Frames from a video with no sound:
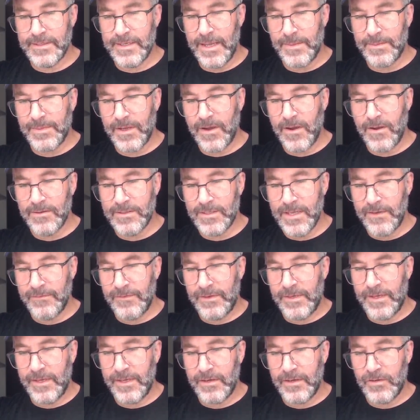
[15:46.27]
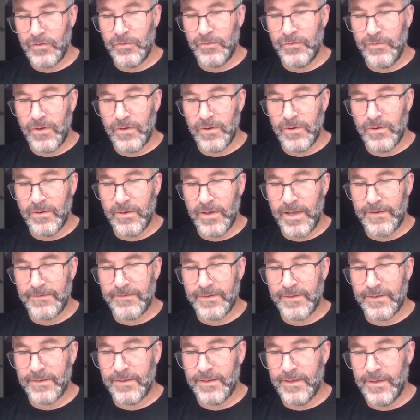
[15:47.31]
stamped cards have to take a new photo, have
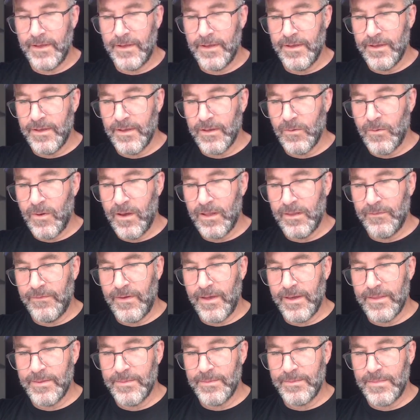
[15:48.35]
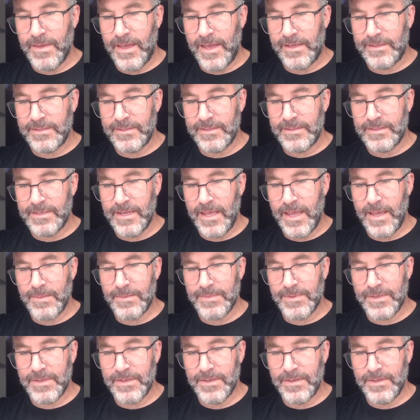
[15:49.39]
to qualify them as
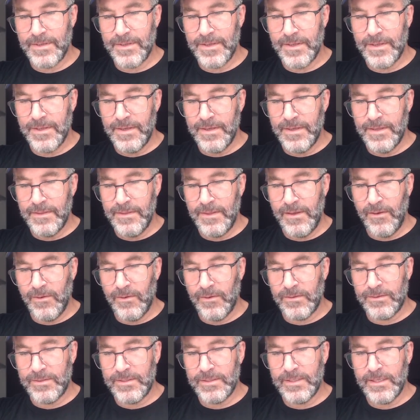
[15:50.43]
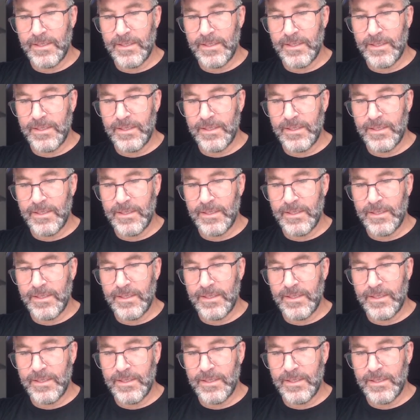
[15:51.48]
stamped. The old